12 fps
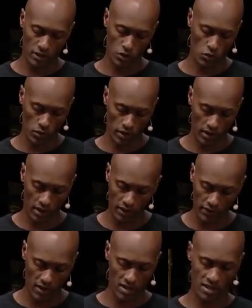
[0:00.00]
joy. None
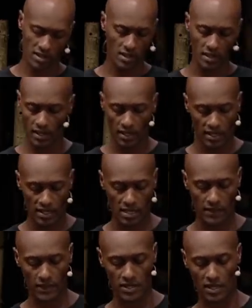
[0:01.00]
of us has
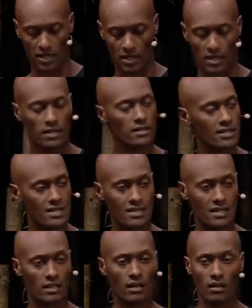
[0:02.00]
ever done this
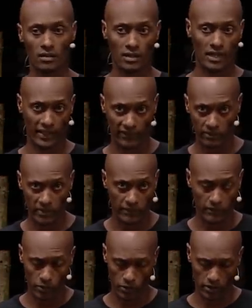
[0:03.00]
thing called life
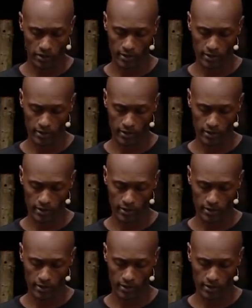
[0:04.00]
before.